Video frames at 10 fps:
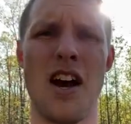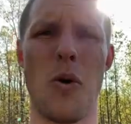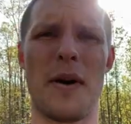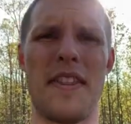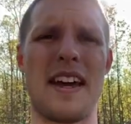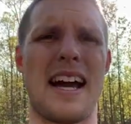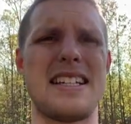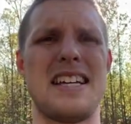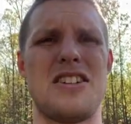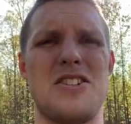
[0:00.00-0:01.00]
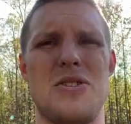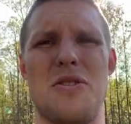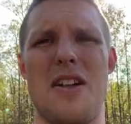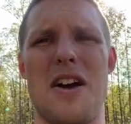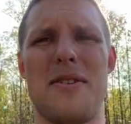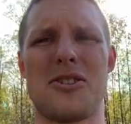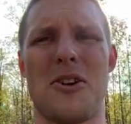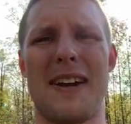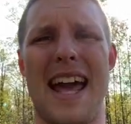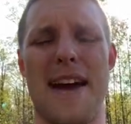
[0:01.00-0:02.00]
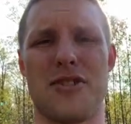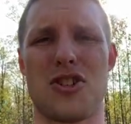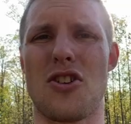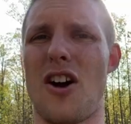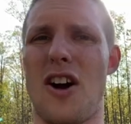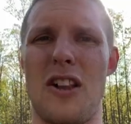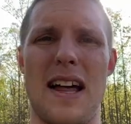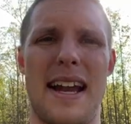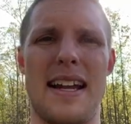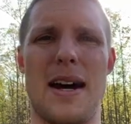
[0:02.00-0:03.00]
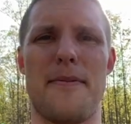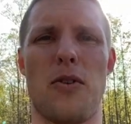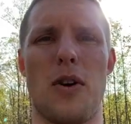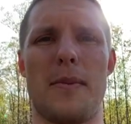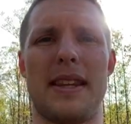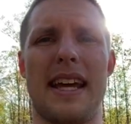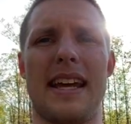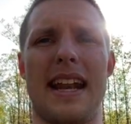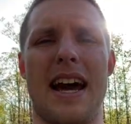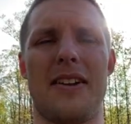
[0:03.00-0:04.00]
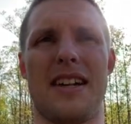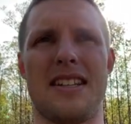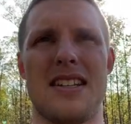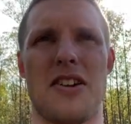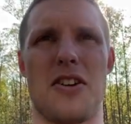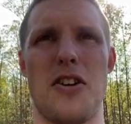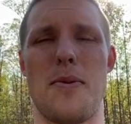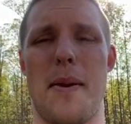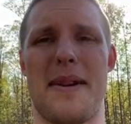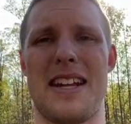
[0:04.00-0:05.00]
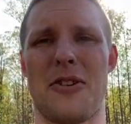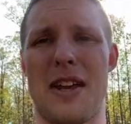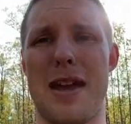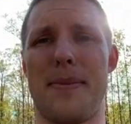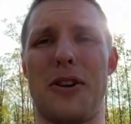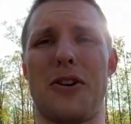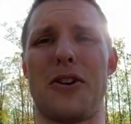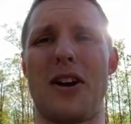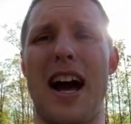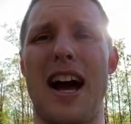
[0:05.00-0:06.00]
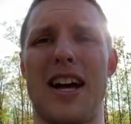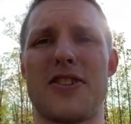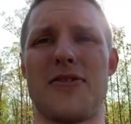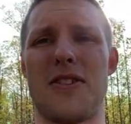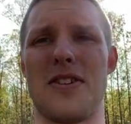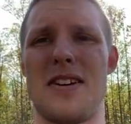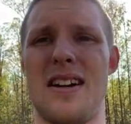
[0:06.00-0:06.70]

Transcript: One thing I didn't do, though, is already have straw lined up for them when they get out into their coop. I mean, it'll keep in your garage for